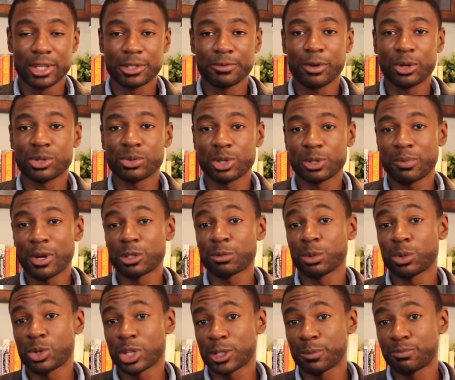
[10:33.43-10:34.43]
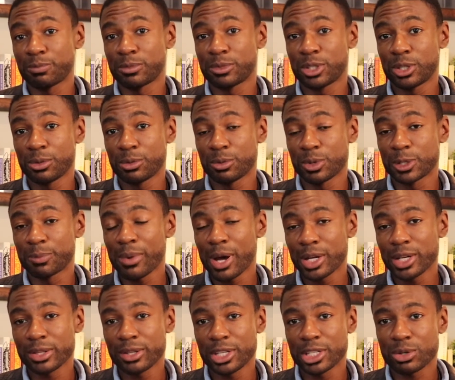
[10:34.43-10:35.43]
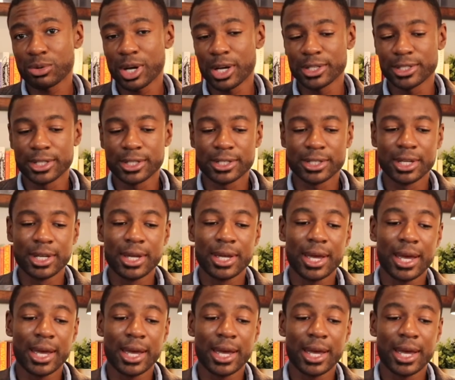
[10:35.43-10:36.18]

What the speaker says: folks are responsible to respond to these crises,